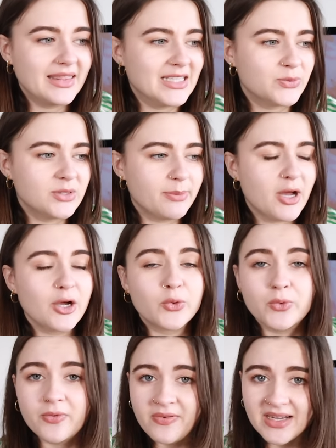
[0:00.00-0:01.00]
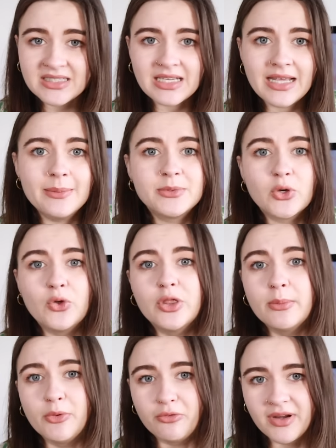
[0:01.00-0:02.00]
This was a bar called Fish Lips on
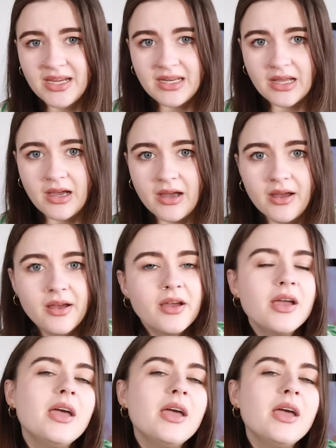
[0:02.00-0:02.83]
the marina.